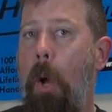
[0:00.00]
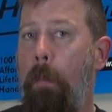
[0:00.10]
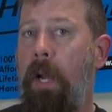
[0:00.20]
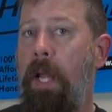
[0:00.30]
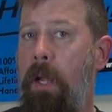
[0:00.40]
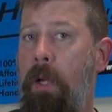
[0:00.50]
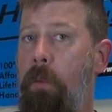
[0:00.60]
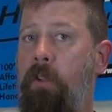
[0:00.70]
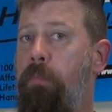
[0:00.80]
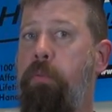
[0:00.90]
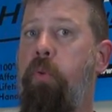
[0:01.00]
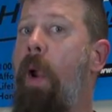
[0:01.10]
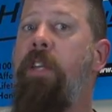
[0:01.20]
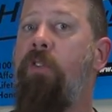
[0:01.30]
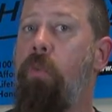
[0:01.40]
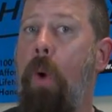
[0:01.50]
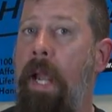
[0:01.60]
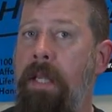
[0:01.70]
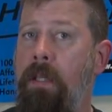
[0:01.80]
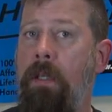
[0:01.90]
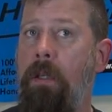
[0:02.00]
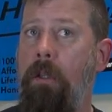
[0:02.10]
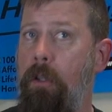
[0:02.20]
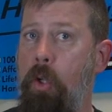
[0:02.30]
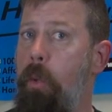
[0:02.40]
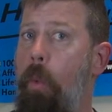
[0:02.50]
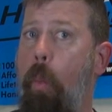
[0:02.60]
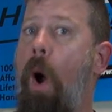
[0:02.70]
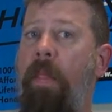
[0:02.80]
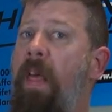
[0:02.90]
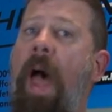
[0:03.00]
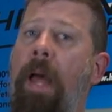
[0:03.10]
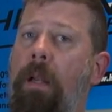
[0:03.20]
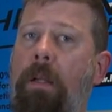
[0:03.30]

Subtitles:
but it was priced right, you would want that?